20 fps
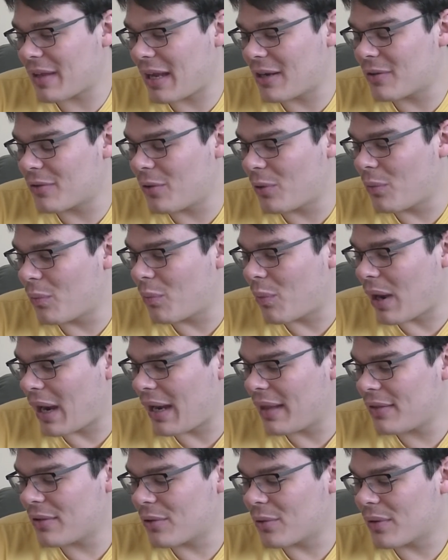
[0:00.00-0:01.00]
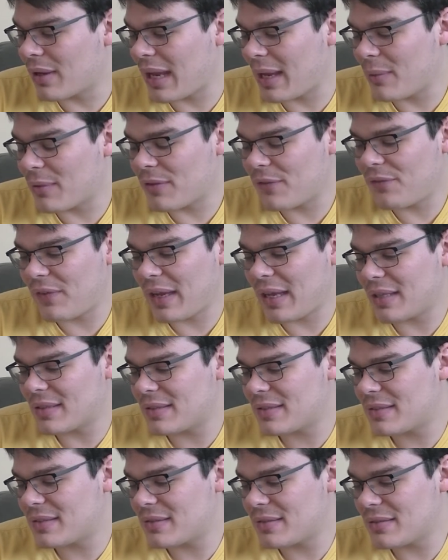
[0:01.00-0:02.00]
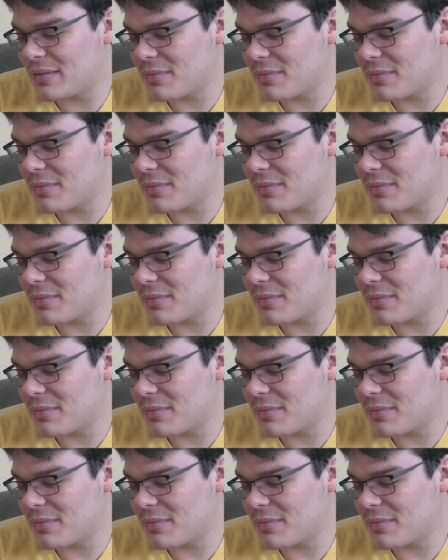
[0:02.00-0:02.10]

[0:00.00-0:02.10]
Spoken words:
I don't know why they're okay with fans